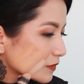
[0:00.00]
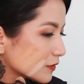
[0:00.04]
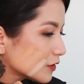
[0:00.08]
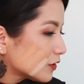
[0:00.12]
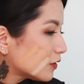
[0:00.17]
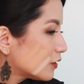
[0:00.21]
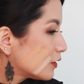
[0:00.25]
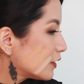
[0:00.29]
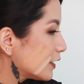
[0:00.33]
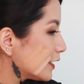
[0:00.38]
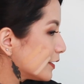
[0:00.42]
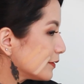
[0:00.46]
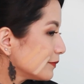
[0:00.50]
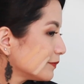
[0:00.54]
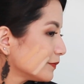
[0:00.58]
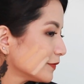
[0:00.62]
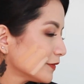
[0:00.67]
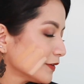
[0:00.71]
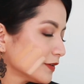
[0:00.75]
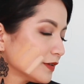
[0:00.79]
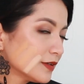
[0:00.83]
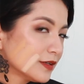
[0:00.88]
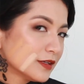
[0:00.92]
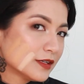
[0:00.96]
All right.
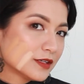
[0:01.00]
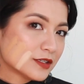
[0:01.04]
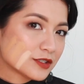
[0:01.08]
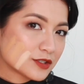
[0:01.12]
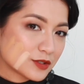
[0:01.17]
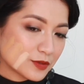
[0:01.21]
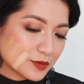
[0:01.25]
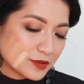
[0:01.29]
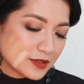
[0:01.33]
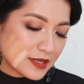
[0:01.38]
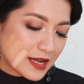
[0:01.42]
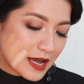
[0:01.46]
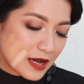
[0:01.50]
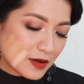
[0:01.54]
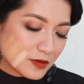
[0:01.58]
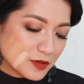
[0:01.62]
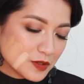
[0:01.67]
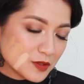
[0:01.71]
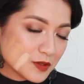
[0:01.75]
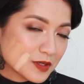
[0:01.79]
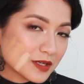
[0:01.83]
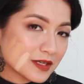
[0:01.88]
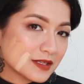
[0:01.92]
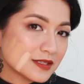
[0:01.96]
So now
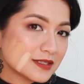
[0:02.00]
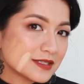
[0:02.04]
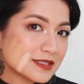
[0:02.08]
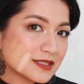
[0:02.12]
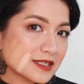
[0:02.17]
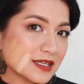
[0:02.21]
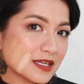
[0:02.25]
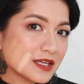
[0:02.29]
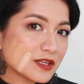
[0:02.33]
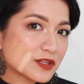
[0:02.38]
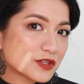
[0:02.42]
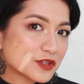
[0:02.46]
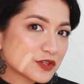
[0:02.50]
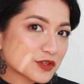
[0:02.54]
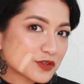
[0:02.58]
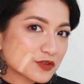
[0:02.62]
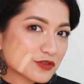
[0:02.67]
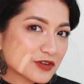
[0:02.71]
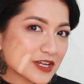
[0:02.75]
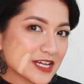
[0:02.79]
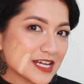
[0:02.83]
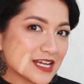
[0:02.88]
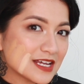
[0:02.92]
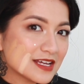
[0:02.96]
you can see
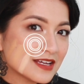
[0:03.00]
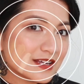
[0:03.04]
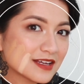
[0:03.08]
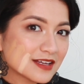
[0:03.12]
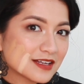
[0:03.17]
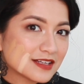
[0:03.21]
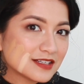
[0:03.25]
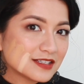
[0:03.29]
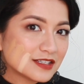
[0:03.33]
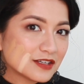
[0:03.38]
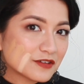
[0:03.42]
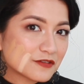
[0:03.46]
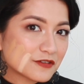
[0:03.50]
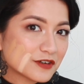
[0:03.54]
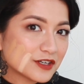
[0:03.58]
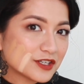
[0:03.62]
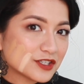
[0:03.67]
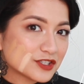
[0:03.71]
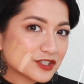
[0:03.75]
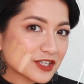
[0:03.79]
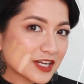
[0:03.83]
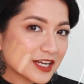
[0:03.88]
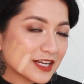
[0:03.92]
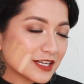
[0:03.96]
3
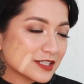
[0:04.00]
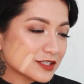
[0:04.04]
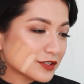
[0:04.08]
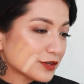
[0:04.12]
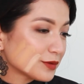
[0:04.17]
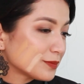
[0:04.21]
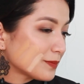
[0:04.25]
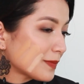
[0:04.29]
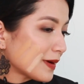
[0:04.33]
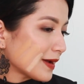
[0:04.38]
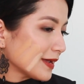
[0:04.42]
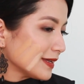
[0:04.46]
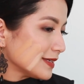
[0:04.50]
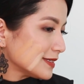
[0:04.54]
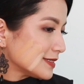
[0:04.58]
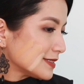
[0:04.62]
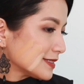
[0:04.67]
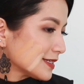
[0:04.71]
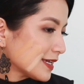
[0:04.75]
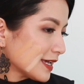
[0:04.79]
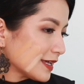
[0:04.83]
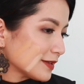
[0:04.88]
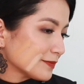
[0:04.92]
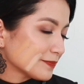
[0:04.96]
different shades on my
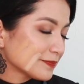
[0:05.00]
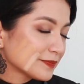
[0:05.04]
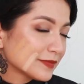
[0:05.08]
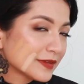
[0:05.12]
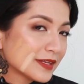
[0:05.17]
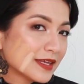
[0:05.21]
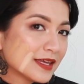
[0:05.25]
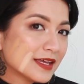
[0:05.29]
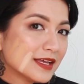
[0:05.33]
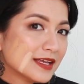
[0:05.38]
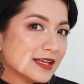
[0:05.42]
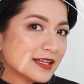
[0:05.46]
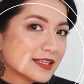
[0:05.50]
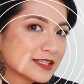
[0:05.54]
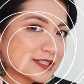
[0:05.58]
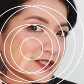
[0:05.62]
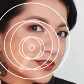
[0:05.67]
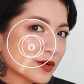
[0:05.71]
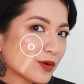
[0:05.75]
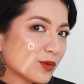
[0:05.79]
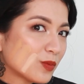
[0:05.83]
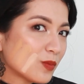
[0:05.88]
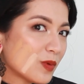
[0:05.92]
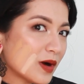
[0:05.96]
skin.
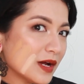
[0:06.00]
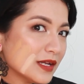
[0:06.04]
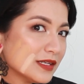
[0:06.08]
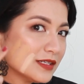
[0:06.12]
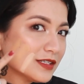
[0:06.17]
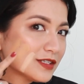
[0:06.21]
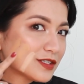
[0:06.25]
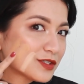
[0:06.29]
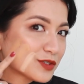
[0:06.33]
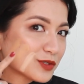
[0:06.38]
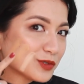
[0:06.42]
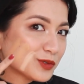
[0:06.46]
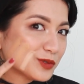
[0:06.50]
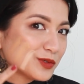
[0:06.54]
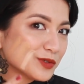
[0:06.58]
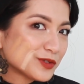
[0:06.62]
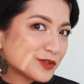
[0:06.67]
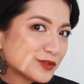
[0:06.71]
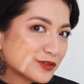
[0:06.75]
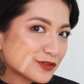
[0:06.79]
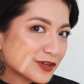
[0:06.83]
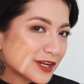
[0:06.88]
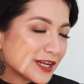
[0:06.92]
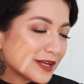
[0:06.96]
So 1, 2,
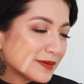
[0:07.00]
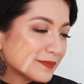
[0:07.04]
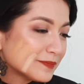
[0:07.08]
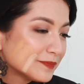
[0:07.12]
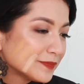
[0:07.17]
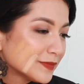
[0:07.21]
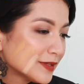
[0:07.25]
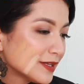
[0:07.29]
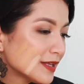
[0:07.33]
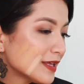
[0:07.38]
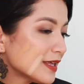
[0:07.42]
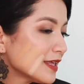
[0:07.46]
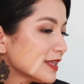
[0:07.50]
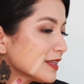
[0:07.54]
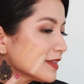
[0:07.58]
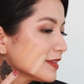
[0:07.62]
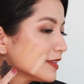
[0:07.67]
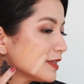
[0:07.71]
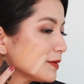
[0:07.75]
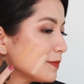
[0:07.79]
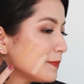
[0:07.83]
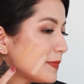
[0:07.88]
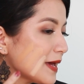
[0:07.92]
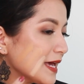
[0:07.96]
3.
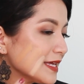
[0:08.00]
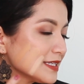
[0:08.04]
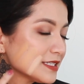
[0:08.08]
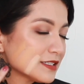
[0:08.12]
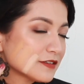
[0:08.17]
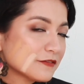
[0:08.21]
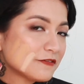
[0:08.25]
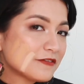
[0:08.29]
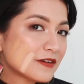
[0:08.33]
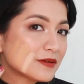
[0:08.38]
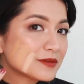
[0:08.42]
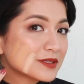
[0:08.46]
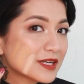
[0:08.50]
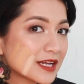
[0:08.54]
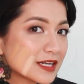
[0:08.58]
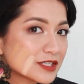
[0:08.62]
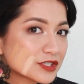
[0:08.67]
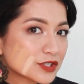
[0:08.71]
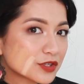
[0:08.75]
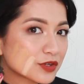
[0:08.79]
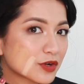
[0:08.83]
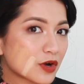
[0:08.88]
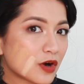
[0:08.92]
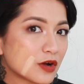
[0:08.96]
The best
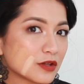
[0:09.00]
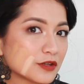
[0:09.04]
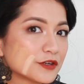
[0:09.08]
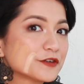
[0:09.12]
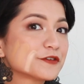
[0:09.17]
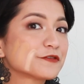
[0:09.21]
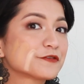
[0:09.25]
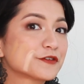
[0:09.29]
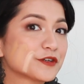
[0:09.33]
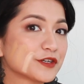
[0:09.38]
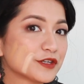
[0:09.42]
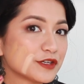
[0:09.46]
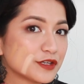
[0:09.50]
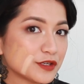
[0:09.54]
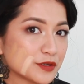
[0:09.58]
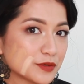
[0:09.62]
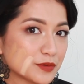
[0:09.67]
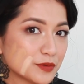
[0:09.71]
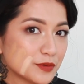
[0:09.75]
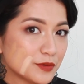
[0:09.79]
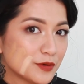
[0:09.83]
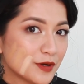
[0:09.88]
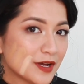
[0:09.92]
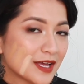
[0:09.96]
foundation color for
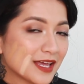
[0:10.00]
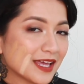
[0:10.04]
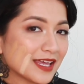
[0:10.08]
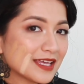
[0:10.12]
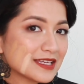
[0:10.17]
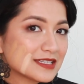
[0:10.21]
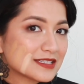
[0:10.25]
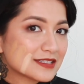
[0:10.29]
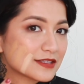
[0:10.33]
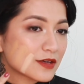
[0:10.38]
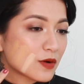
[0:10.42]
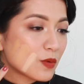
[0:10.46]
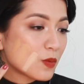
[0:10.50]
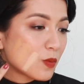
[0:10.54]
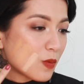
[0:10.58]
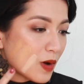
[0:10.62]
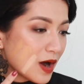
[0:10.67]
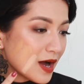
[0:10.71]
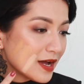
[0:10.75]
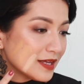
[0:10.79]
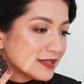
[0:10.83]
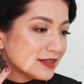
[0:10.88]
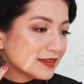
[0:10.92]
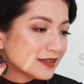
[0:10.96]
you is the
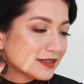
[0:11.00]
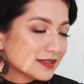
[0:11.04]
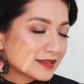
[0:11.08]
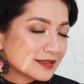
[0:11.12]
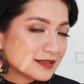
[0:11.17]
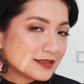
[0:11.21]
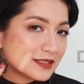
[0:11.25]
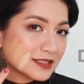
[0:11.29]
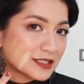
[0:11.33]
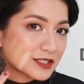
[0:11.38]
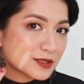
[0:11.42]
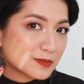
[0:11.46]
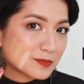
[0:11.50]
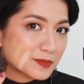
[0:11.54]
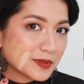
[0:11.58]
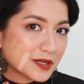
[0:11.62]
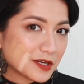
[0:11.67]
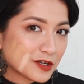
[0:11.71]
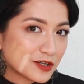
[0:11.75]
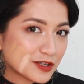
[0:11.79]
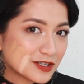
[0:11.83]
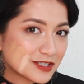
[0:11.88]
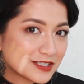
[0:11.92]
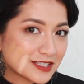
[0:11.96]
one that
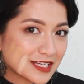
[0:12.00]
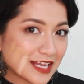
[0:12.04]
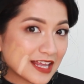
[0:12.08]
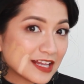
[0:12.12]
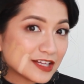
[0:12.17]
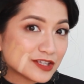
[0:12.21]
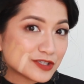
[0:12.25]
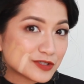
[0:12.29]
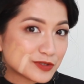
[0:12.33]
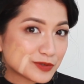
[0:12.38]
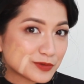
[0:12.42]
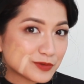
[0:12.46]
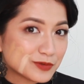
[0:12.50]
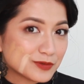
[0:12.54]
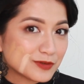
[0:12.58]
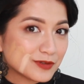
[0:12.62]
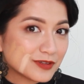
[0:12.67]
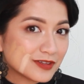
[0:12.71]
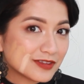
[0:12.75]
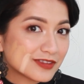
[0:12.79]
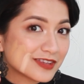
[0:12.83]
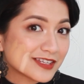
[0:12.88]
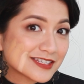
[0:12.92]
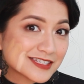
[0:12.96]
disappears into
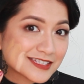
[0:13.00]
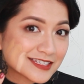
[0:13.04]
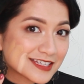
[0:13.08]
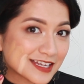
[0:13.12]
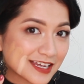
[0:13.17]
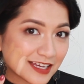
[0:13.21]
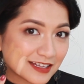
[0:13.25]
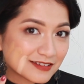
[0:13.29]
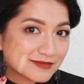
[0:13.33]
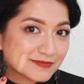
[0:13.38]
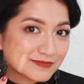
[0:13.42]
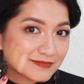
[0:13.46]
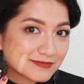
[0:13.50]
the skin.